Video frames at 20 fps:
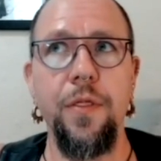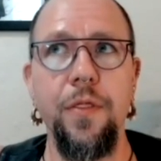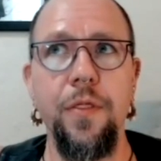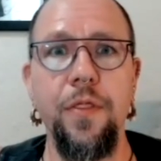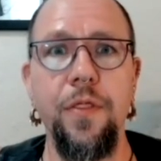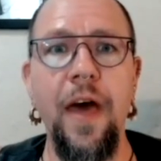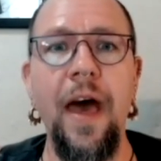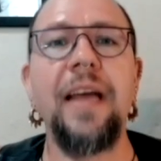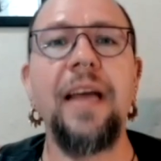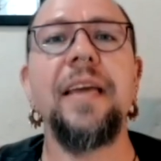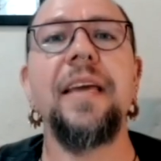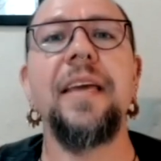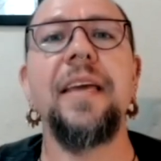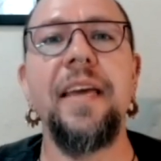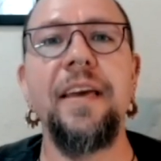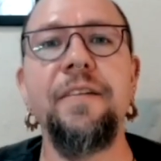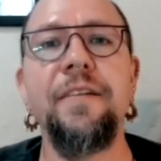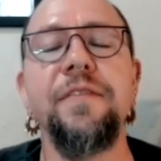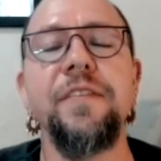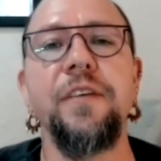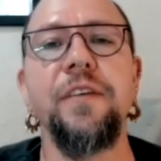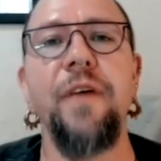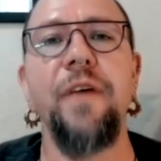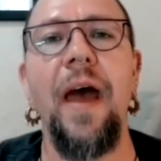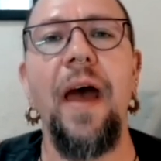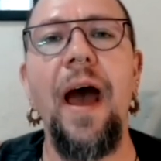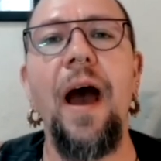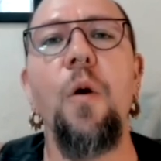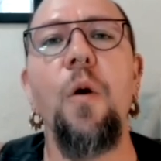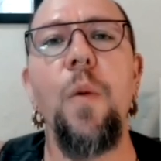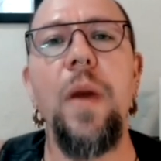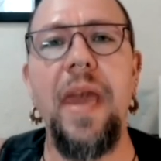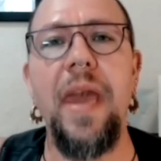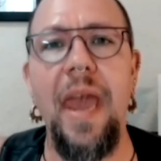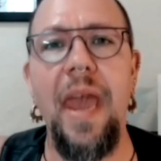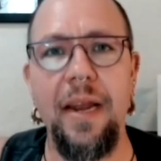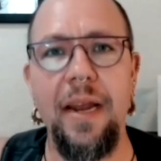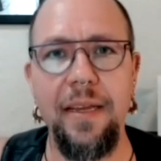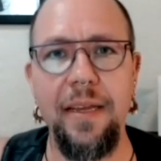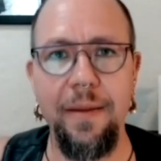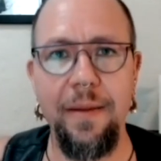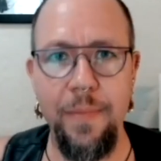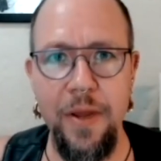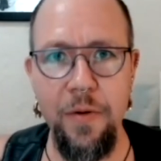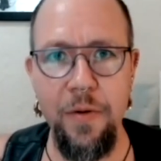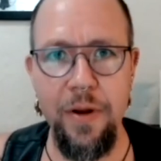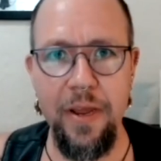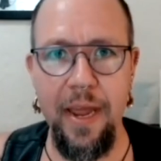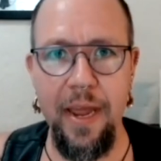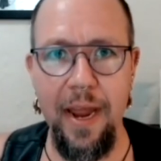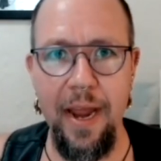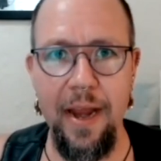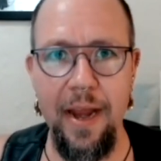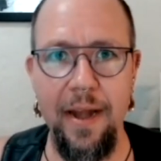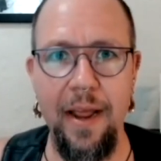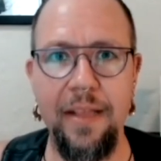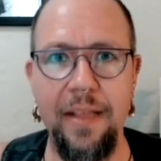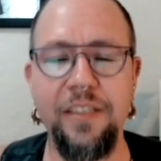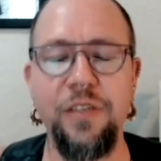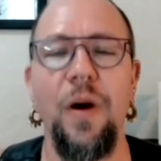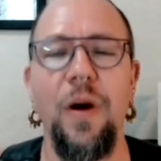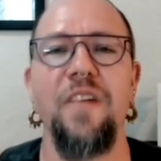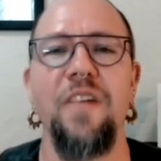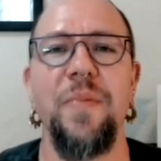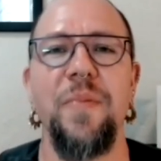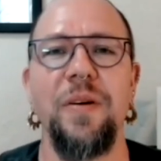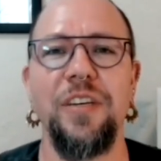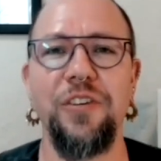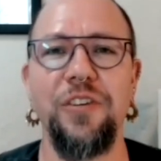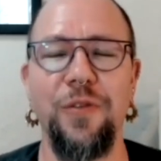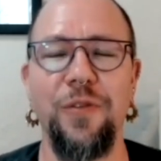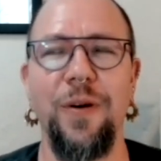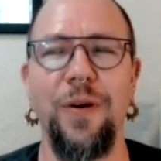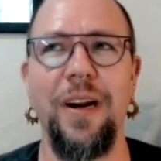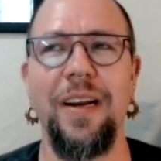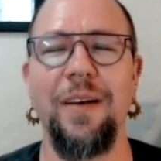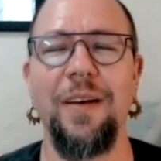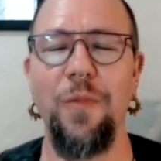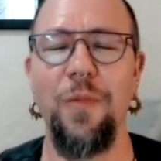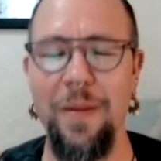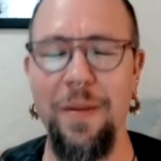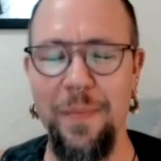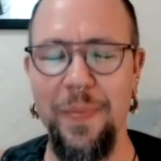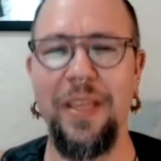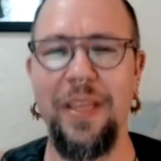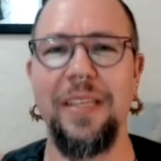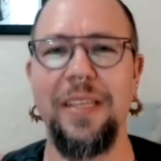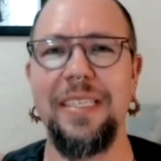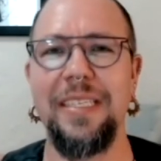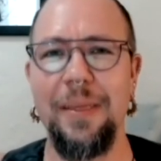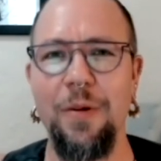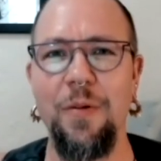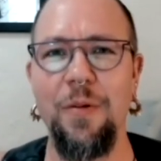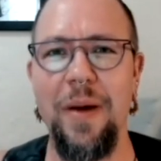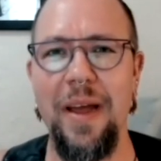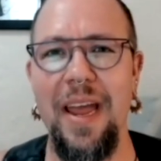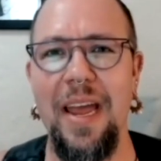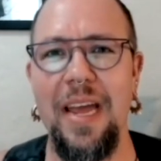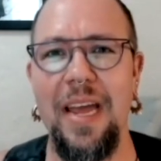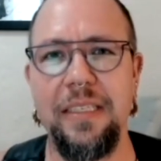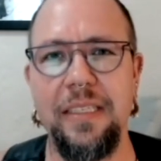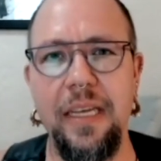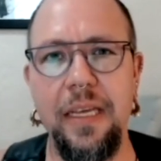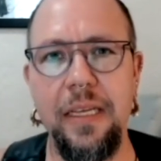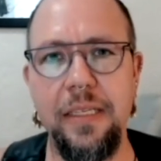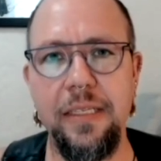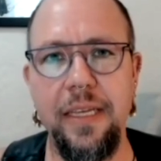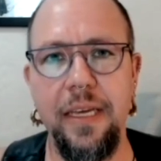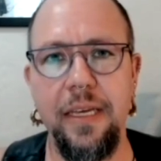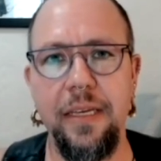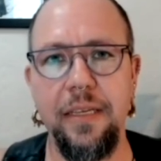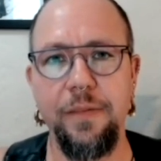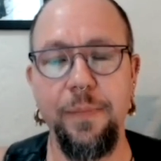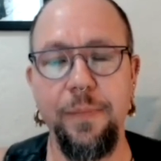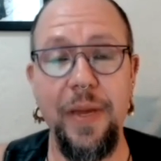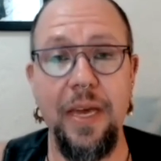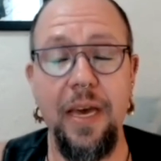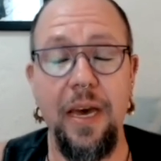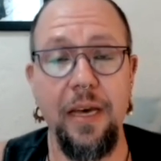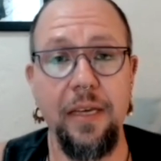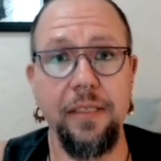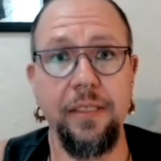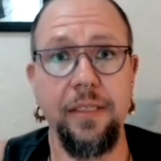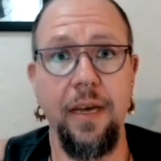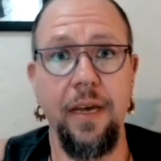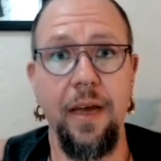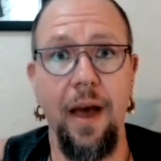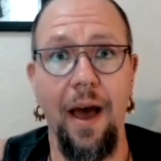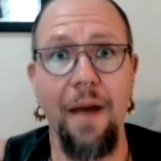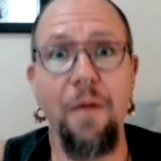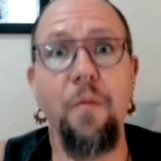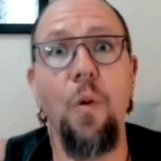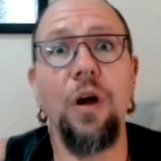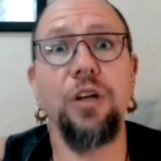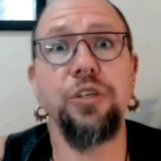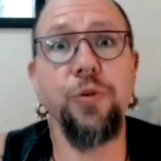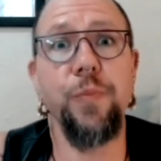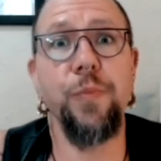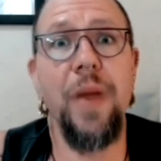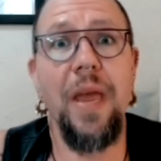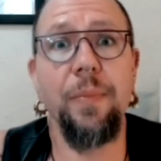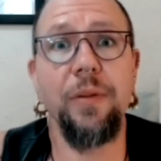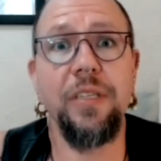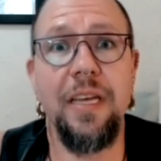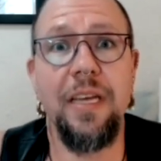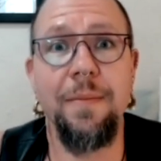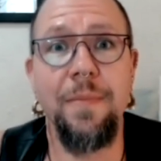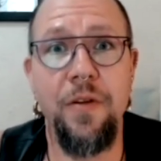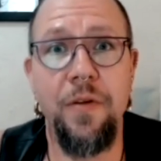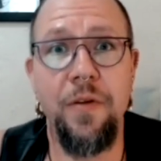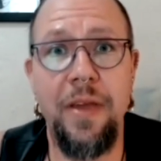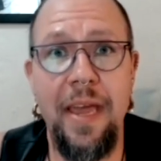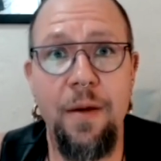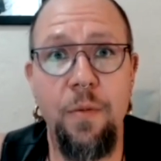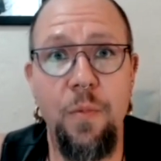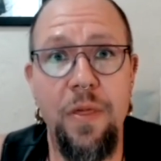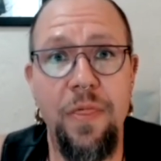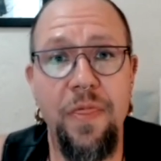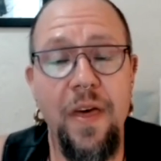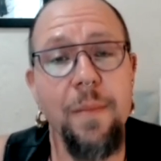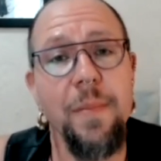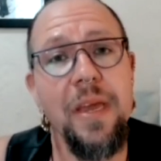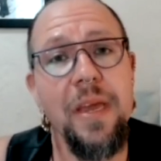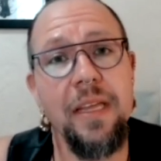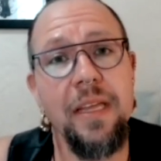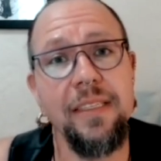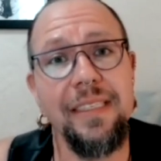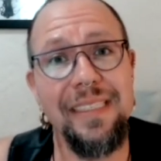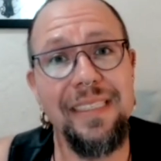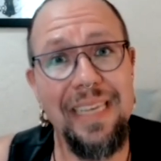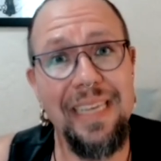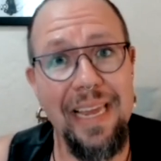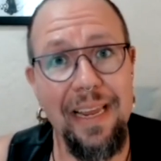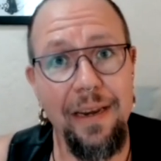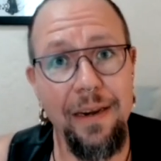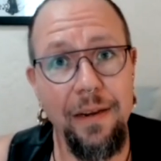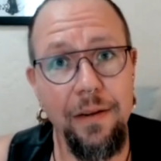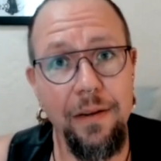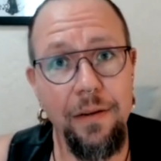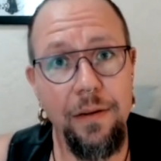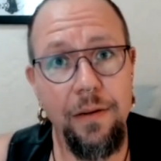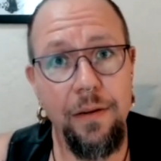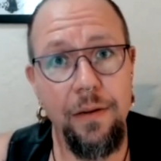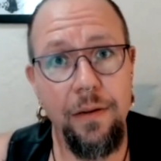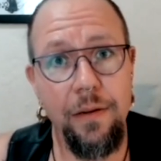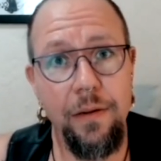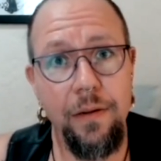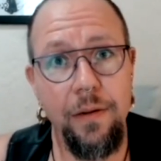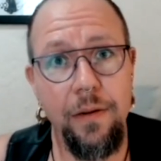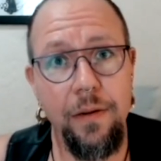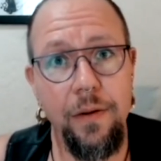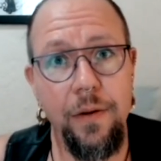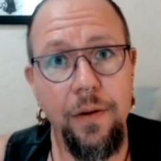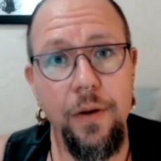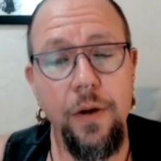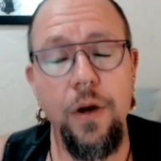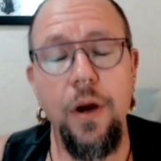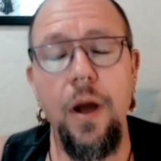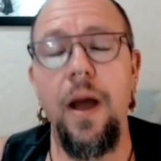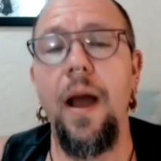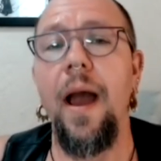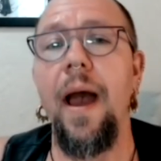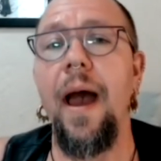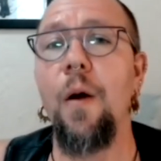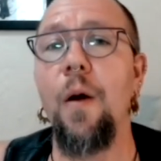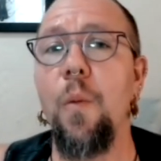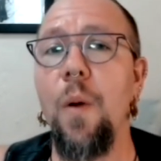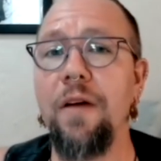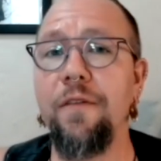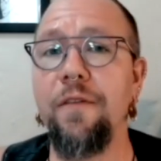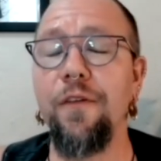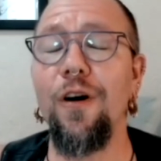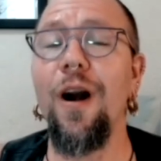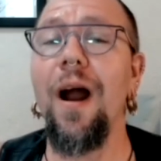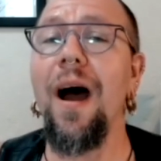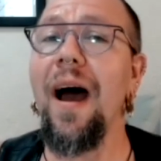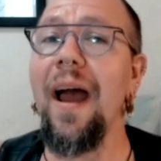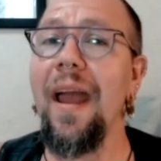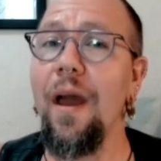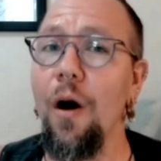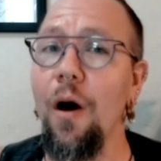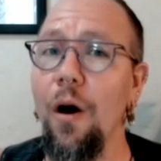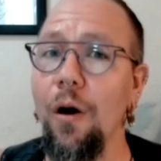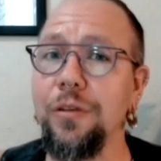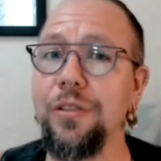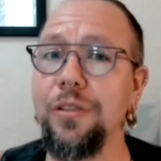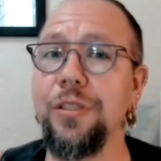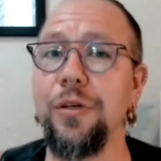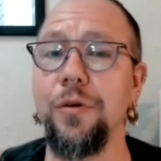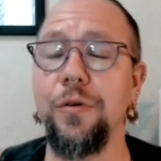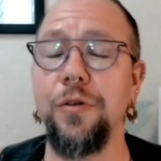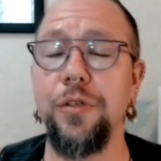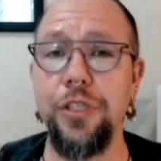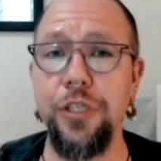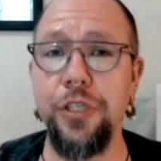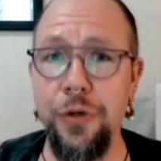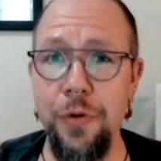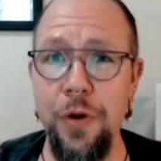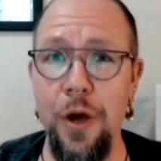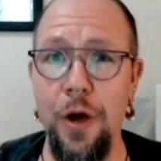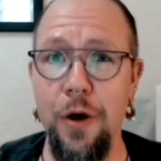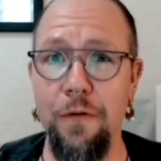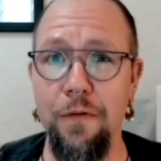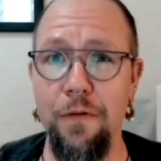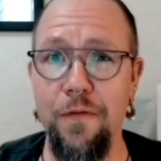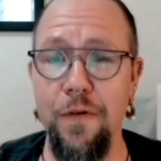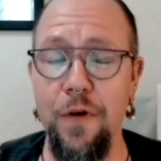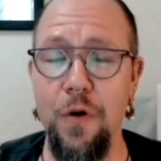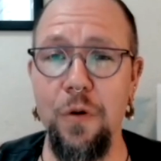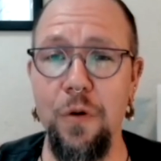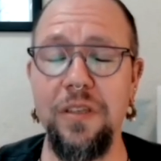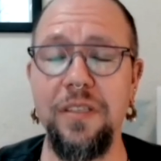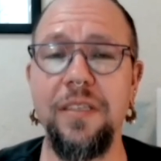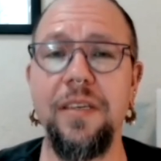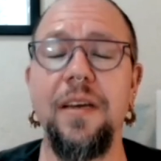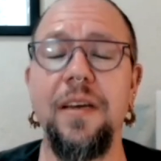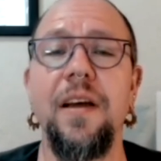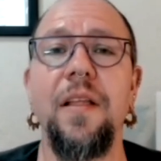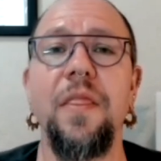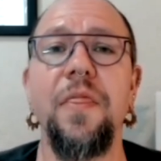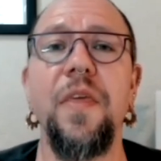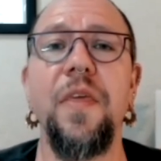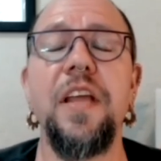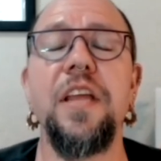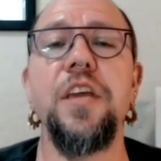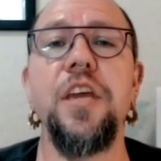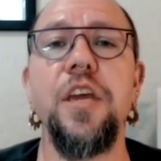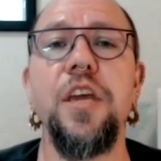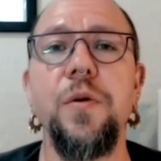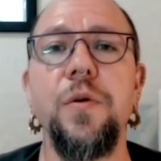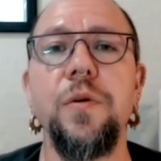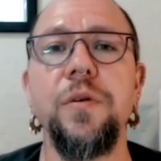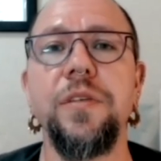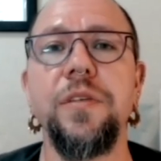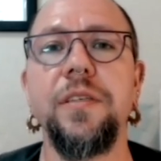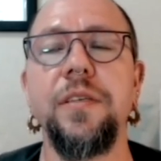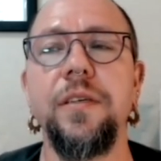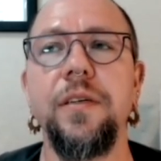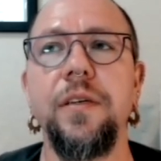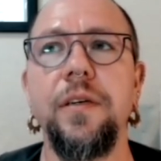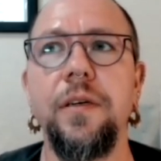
that gift of how we can communicate. And so I've been trying to rebuild some of my ASL skills because I want to be able to communicate with them in scene. However, I also do know folks that use